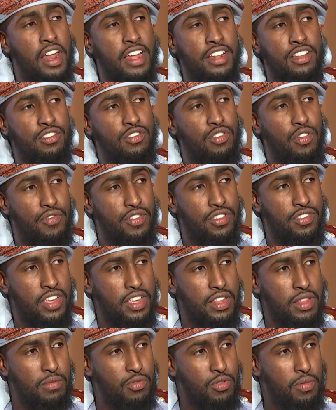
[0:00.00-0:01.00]
Allah does not
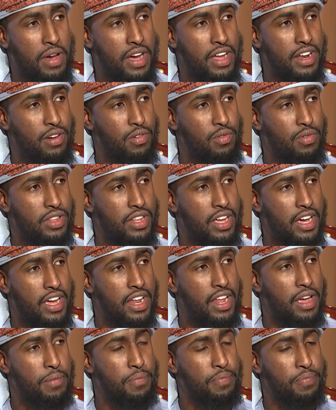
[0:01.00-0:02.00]
forsake them, subhanahu wa
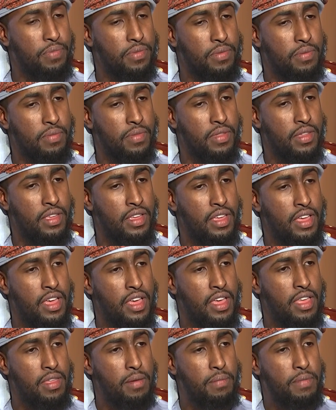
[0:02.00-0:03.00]
ta'ala.
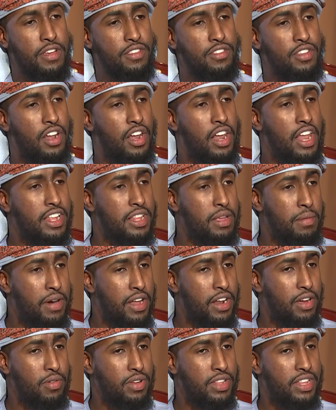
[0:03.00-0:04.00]
The person Allah
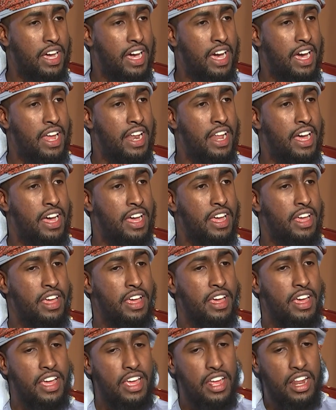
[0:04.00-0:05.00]
Tabaraka wa Ta'ala,
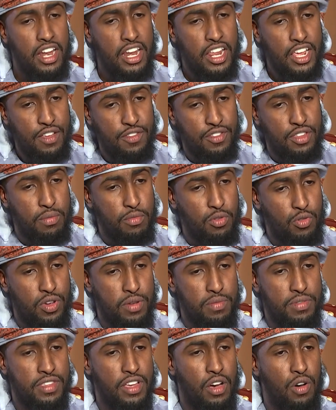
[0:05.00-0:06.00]
He leaves him
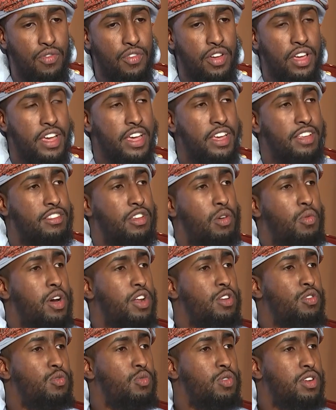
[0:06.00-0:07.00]
to himself, is the
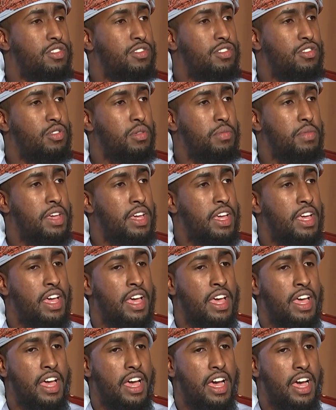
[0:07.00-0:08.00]
one who wants to be
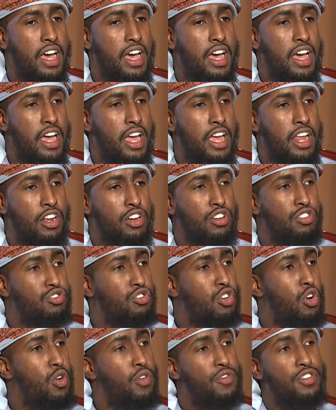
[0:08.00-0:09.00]
in
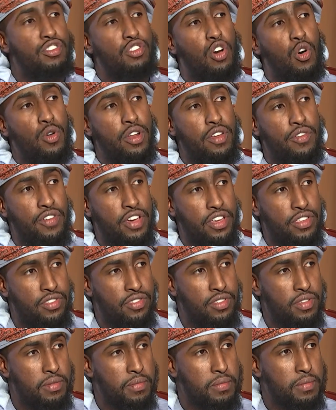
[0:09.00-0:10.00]
control of his own
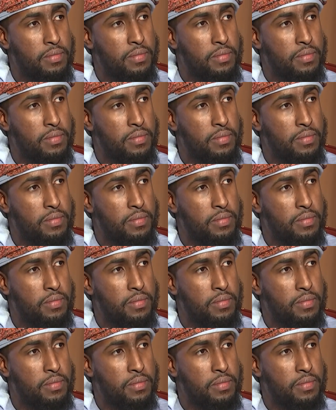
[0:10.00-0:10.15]
affairs.